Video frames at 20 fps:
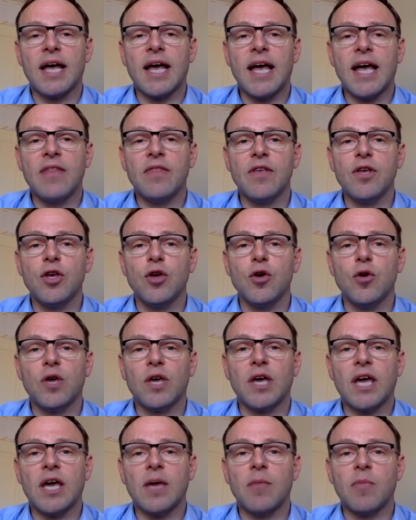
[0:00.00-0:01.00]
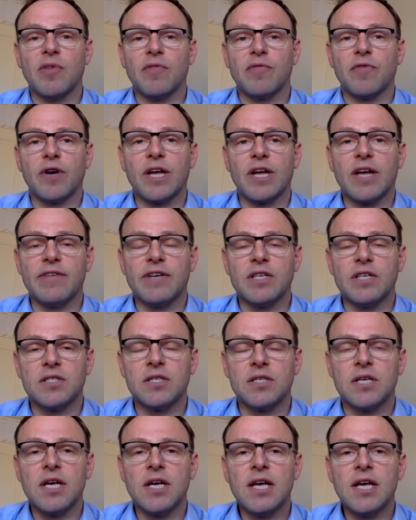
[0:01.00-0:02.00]
in the UK, but forgive
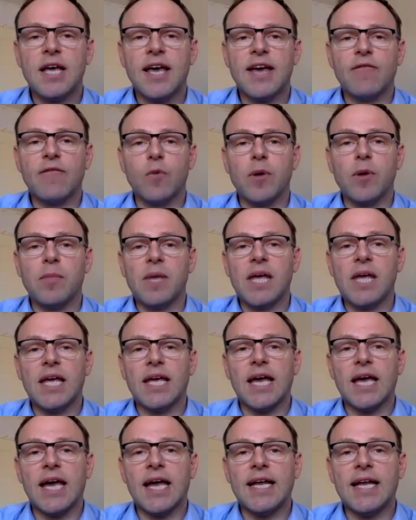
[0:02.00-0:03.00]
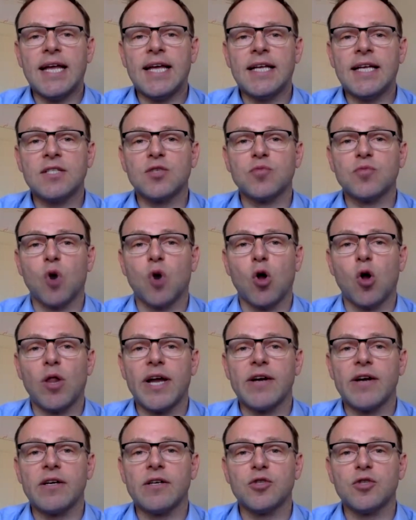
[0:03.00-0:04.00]
us if we make any small
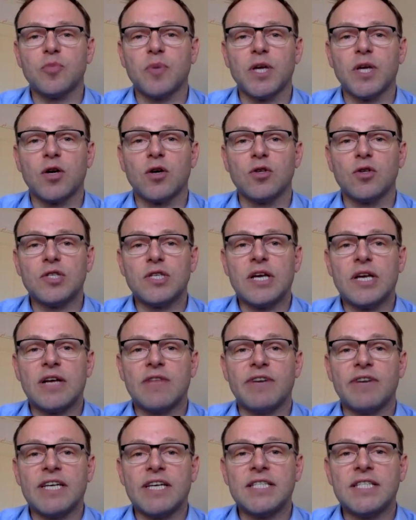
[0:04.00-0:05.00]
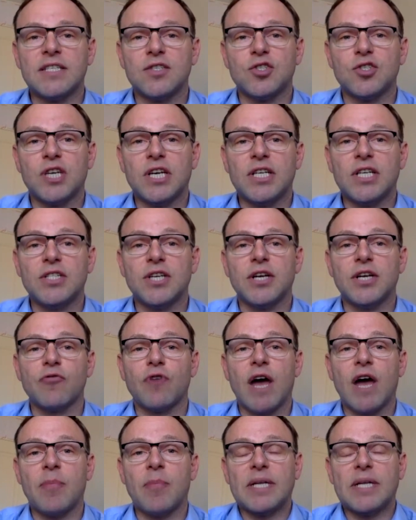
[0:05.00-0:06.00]
errors, because the advice is changing
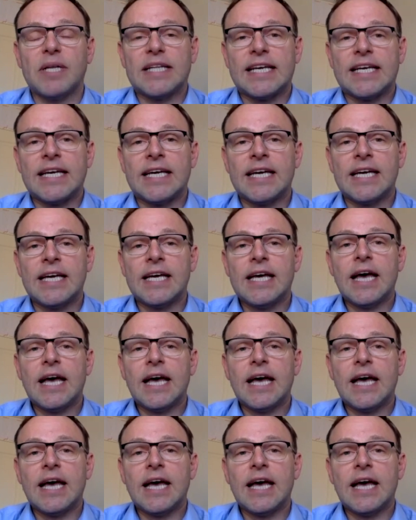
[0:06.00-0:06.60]
rapidly